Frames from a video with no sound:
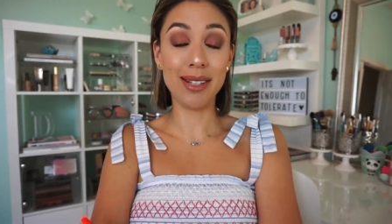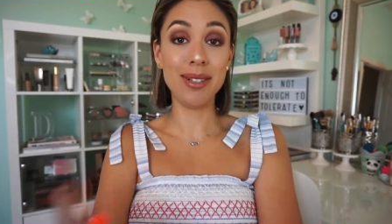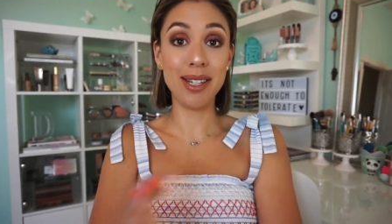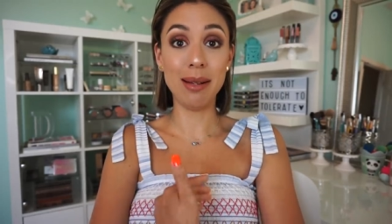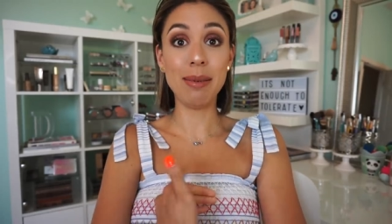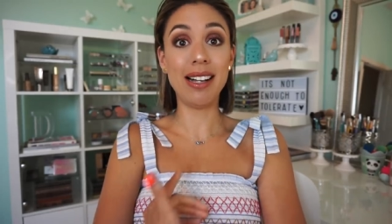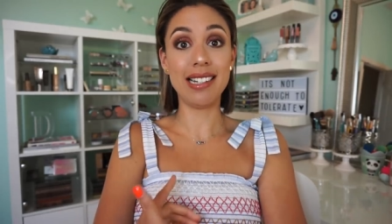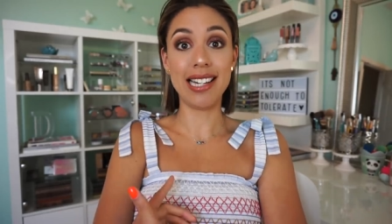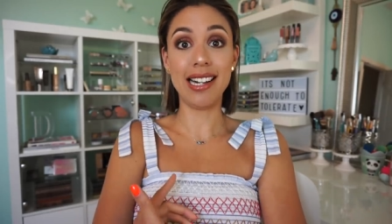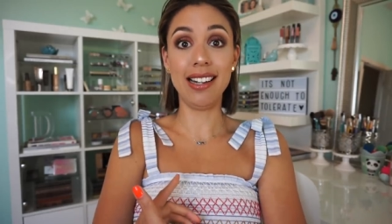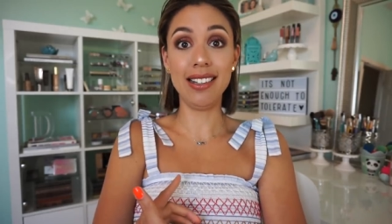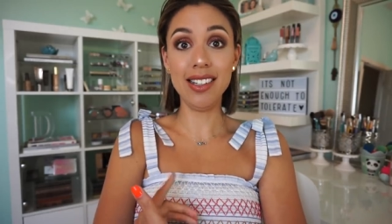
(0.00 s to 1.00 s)
Can we talk about how
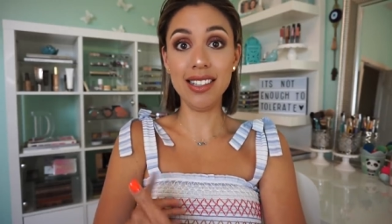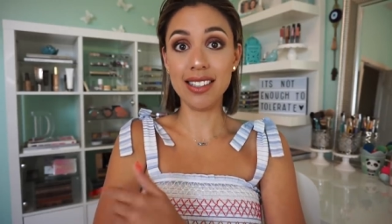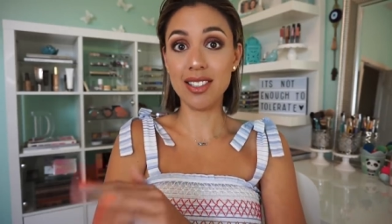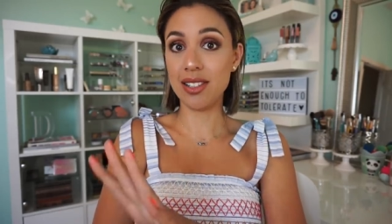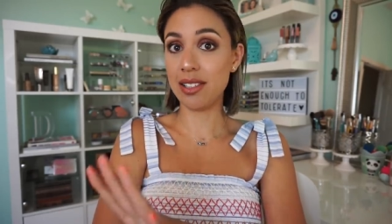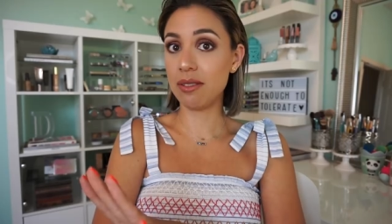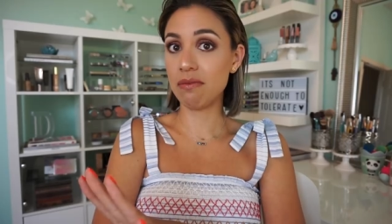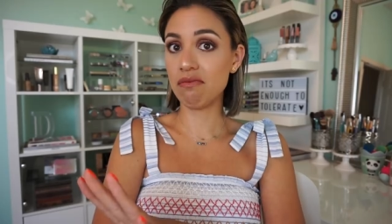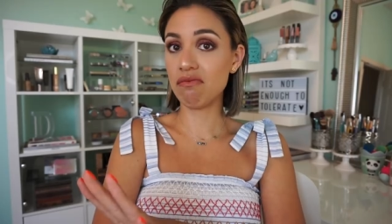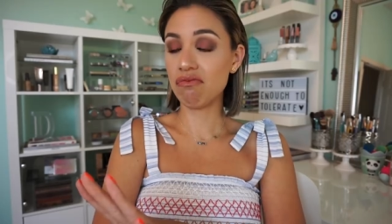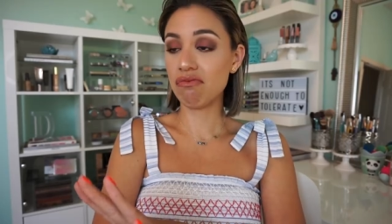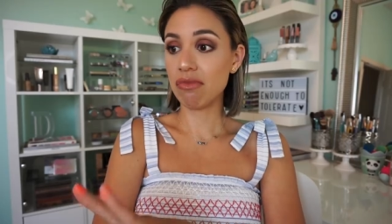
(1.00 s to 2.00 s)
tan I look? Just,
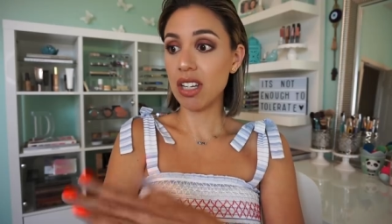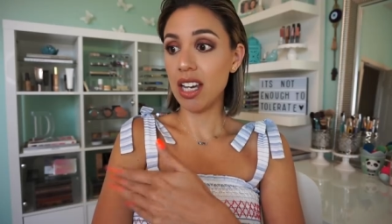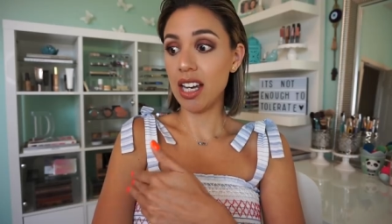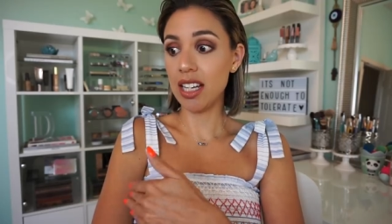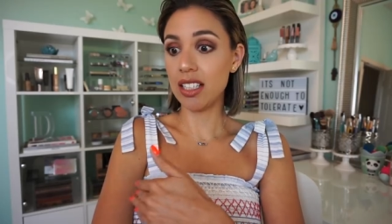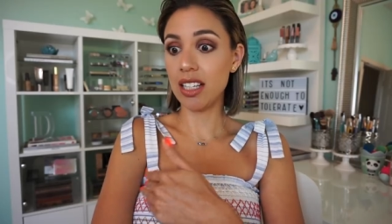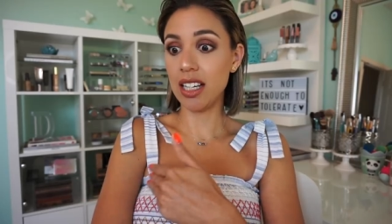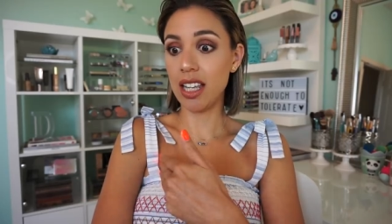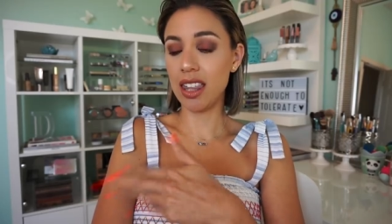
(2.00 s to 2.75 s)
I,